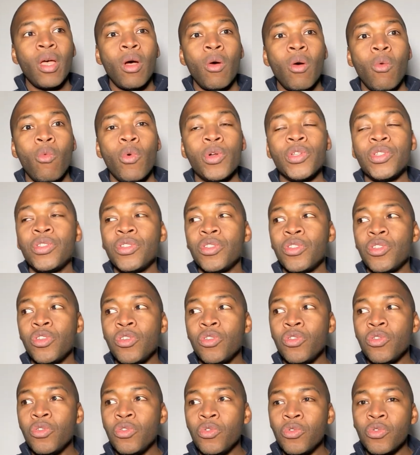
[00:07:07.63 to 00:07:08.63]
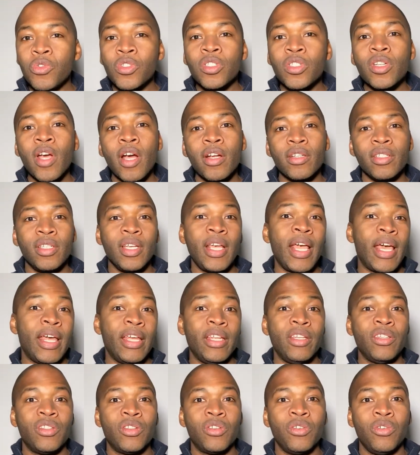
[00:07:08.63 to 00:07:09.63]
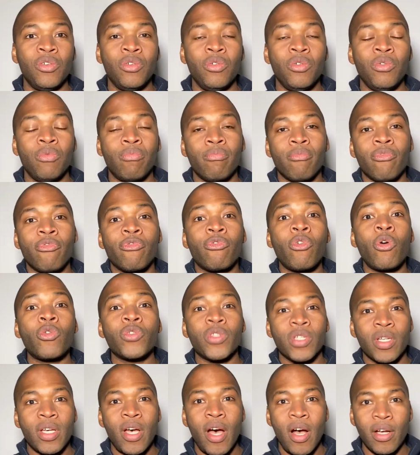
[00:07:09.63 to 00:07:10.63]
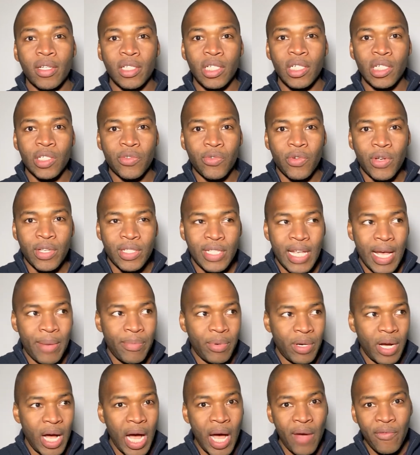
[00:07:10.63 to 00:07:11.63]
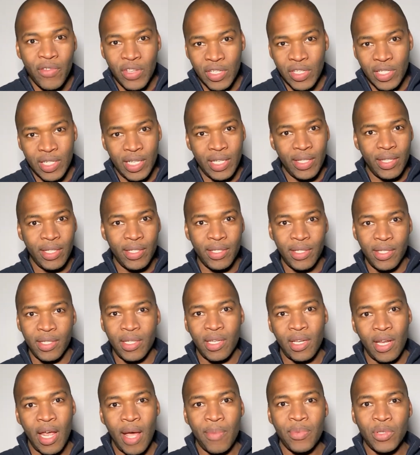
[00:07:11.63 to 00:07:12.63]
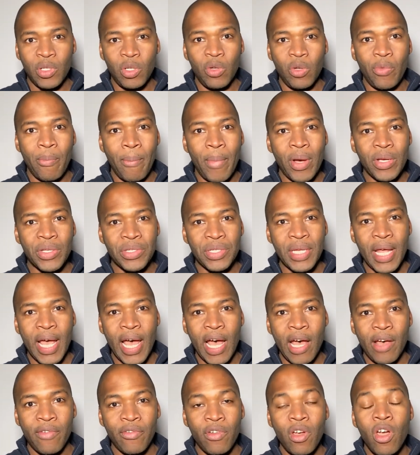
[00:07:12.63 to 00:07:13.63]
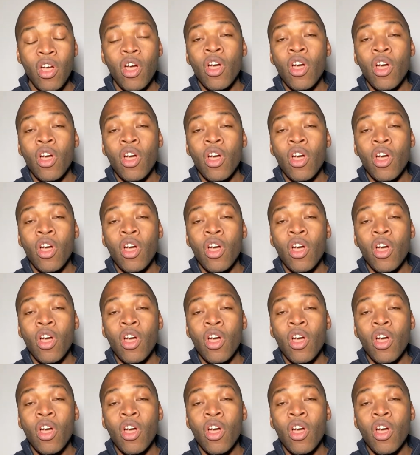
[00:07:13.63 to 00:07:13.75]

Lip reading: once you start to get into frozen cocktails, for example, obviously this is an absolute must-have